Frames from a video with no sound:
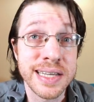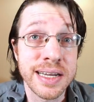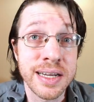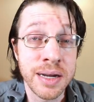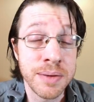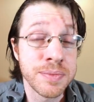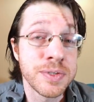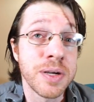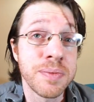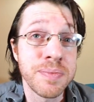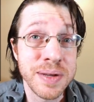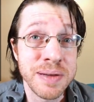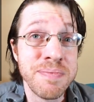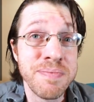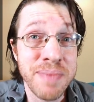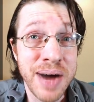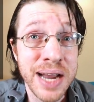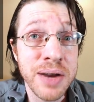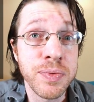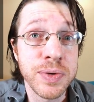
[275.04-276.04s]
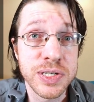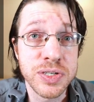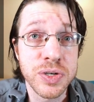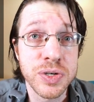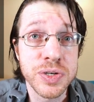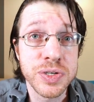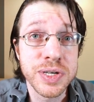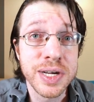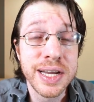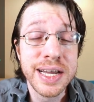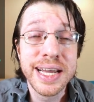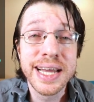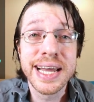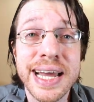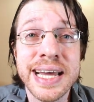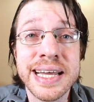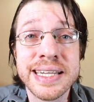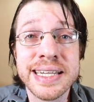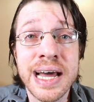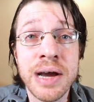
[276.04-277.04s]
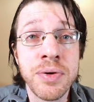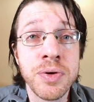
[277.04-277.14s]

that comes up in my research, and that